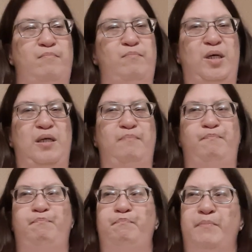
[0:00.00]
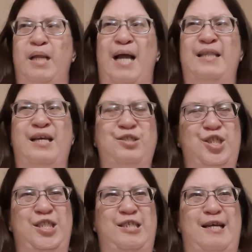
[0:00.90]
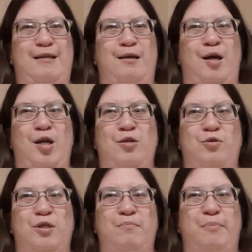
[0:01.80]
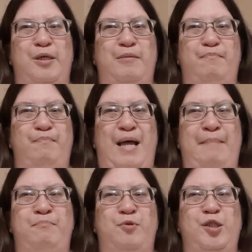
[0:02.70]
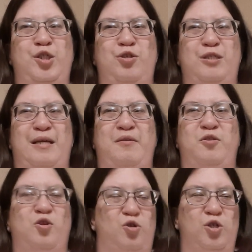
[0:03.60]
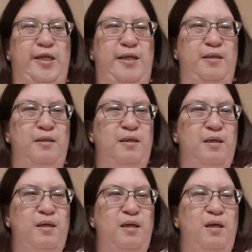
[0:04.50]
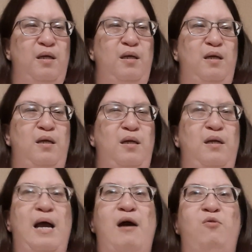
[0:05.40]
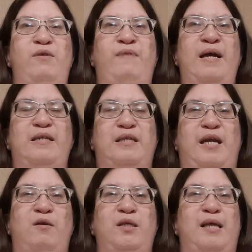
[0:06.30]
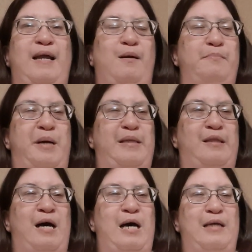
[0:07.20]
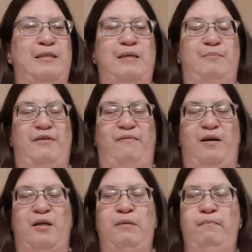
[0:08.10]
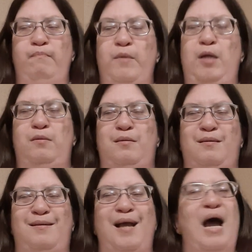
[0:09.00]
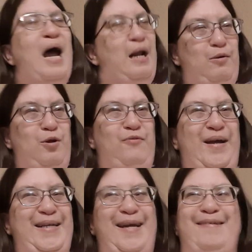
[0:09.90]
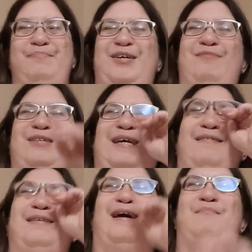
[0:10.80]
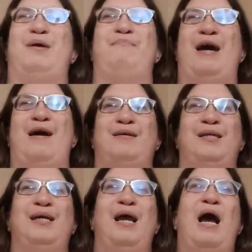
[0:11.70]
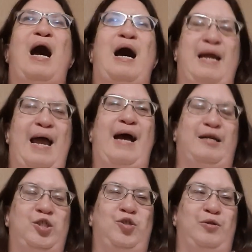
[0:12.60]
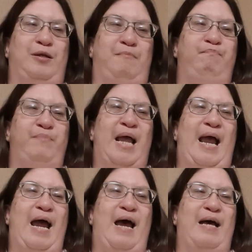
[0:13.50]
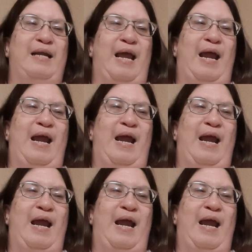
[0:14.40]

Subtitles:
But I thought she said 100, but I'm pretty sure it's like 30. Now, if I had to carry that on my thighs, I'd be fine. I don't know if I'd be able to carry that on my back. I actually had